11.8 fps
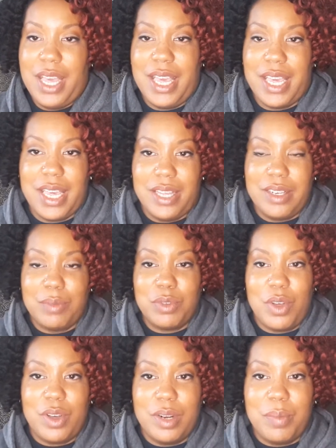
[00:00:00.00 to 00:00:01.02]
And I'm
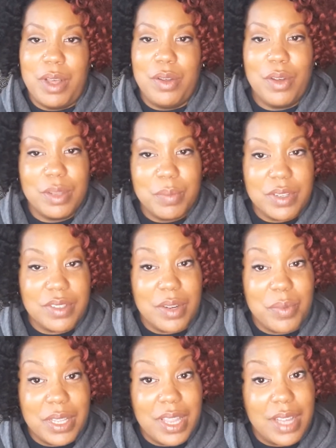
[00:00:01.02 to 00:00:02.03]
talking about all the books I
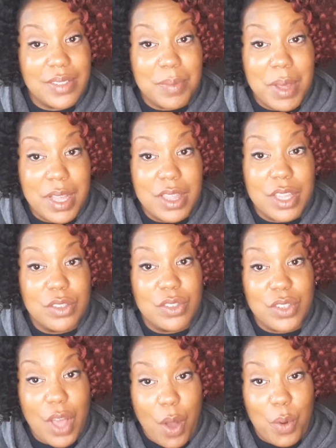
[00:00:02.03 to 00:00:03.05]
read last month.
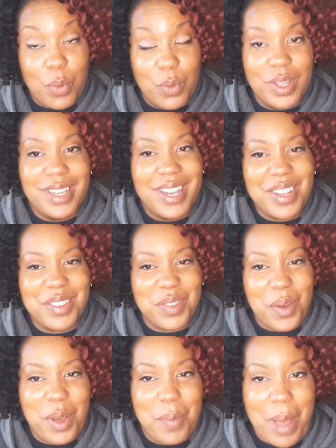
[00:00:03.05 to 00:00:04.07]
So let's
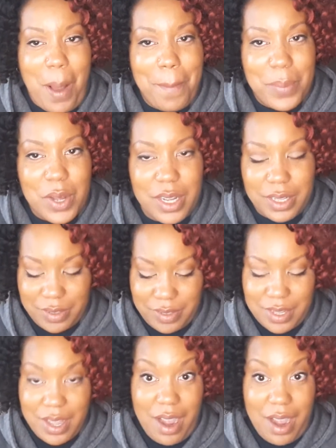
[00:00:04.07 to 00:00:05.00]
talk about books.